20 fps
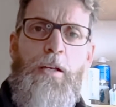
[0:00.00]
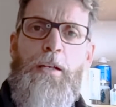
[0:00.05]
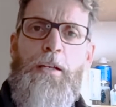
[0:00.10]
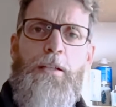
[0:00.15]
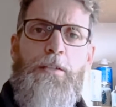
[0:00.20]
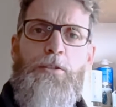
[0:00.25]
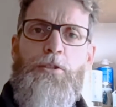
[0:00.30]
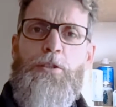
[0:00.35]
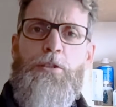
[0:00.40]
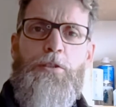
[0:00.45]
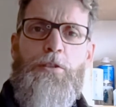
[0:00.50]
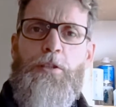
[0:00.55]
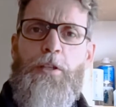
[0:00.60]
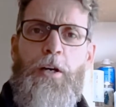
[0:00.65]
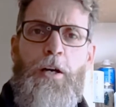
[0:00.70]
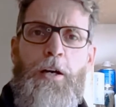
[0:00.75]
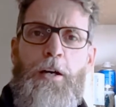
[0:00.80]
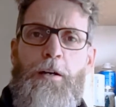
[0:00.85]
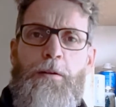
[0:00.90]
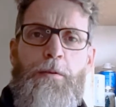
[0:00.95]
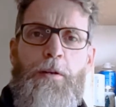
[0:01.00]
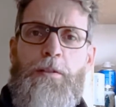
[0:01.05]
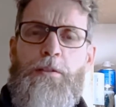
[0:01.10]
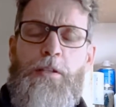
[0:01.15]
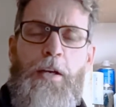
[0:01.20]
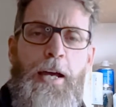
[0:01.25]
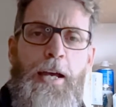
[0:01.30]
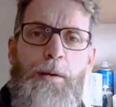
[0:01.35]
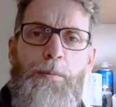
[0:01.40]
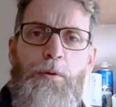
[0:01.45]
It's just a
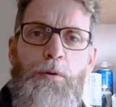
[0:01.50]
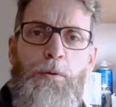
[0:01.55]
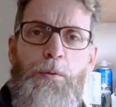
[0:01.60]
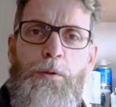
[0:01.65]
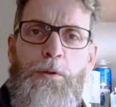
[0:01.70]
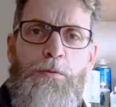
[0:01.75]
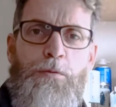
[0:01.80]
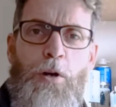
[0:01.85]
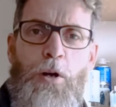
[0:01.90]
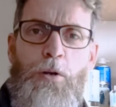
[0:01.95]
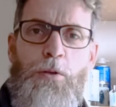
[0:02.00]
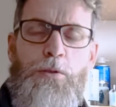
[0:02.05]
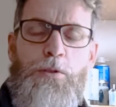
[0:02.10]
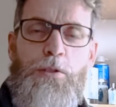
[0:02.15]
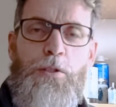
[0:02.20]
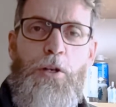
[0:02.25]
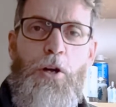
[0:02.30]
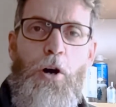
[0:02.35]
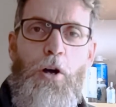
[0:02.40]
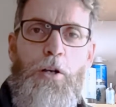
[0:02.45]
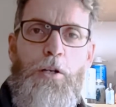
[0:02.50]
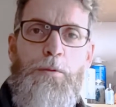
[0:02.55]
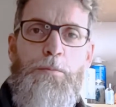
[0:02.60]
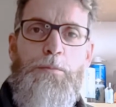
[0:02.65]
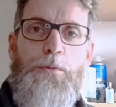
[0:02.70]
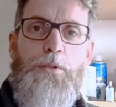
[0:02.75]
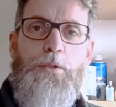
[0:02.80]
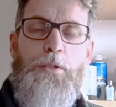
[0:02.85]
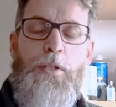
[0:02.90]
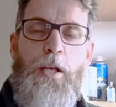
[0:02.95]
table with rows and
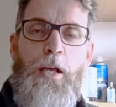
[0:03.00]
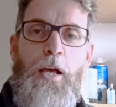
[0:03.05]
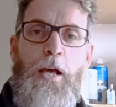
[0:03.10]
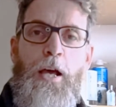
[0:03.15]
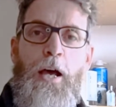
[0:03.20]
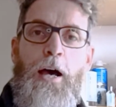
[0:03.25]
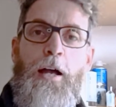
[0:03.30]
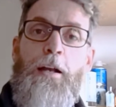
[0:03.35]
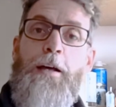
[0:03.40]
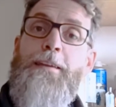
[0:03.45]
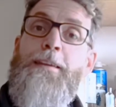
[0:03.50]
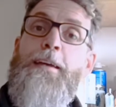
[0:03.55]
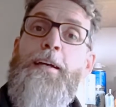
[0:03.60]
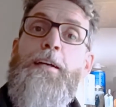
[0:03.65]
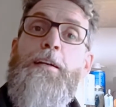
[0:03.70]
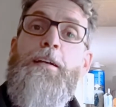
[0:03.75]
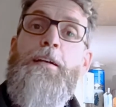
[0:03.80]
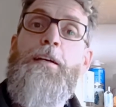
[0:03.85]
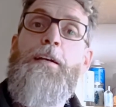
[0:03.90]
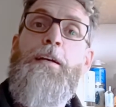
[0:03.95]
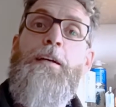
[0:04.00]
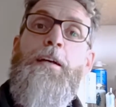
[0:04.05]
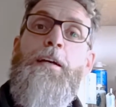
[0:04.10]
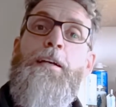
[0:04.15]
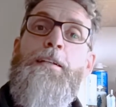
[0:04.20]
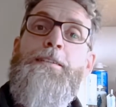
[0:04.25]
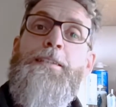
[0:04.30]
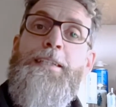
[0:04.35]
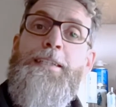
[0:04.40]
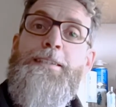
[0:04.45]
columns. And I think
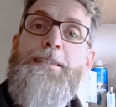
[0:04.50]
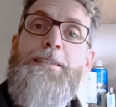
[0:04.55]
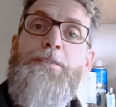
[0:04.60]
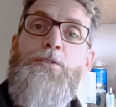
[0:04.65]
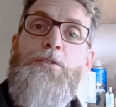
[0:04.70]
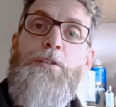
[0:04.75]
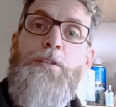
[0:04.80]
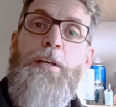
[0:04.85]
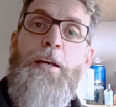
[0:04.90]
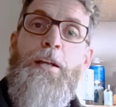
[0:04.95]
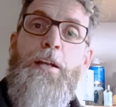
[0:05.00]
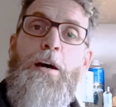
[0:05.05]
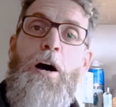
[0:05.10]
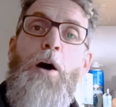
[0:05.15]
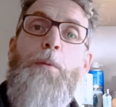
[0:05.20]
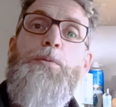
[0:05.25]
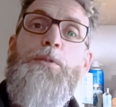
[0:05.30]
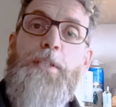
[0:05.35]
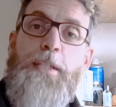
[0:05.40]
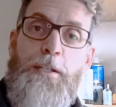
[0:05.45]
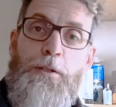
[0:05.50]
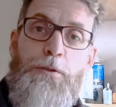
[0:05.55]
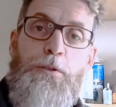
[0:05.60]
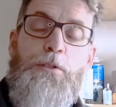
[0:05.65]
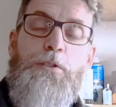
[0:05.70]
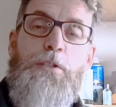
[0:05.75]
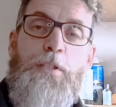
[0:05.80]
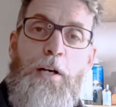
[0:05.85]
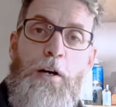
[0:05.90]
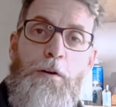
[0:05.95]
it's easy to then upskill
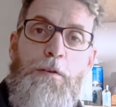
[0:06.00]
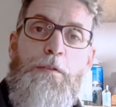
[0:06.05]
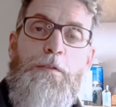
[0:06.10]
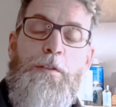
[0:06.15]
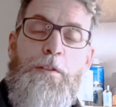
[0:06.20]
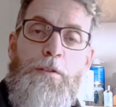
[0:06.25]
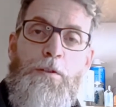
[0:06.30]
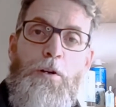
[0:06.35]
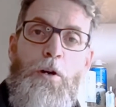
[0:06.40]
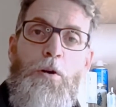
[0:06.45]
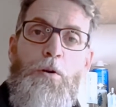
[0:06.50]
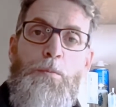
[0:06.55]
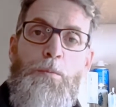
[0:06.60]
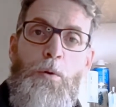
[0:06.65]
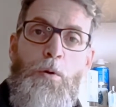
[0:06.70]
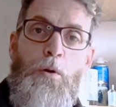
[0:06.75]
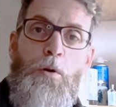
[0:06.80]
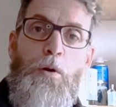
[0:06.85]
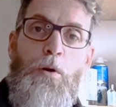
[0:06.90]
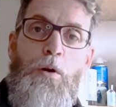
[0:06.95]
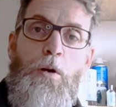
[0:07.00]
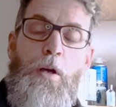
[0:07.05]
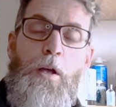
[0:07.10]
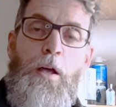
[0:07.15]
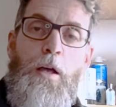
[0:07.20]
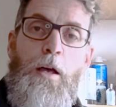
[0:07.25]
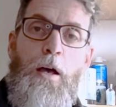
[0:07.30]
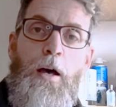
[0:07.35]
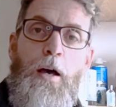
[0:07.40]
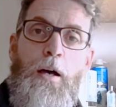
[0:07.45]
yourself and grow more
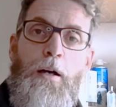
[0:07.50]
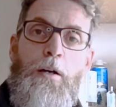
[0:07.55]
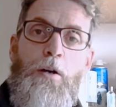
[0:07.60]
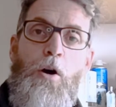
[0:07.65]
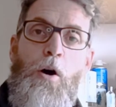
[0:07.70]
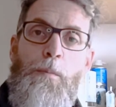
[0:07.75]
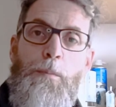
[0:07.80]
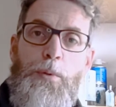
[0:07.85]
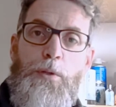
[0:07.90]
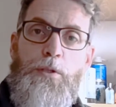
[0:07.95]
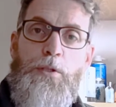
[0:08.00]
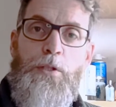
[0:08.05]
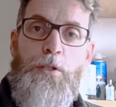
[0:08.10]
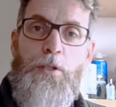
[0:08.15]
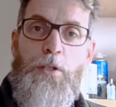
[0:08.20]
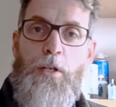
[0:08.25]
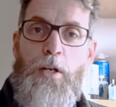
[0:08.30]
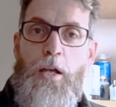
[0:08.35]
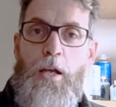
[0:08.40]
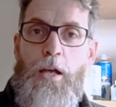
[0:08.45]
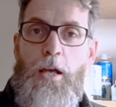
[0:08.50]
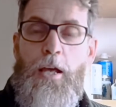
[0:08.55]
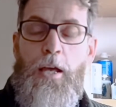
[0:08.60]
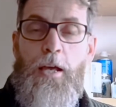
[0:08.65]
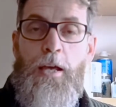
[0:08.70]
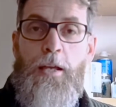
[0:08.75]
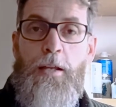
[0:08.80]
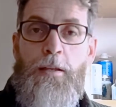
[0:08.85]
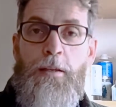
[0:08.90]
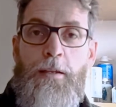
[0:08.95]
competent
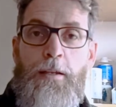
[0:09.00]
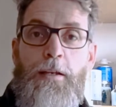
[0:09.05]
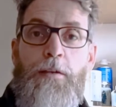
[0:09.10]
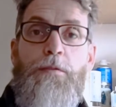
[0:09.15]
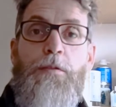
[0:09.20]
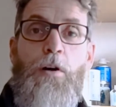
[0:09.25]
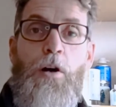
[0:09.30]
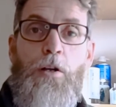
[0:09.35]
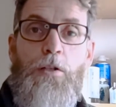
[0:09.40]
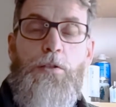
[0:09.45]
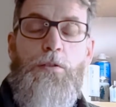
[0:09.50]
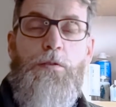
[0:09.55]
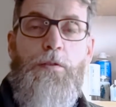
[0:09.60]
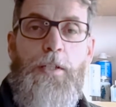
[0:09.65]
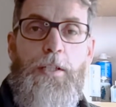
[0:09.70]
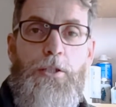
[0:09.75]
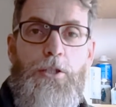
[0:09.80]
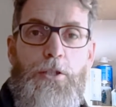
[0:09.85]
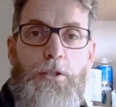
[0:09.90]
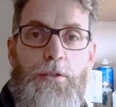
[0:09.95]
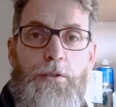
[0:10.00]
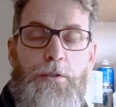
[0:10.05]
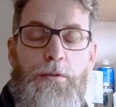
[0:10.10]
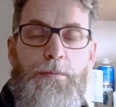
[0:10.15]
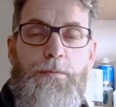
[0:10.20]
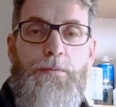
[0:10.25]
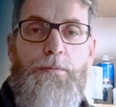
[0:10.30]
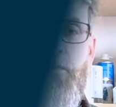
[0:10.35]
in the advanced features.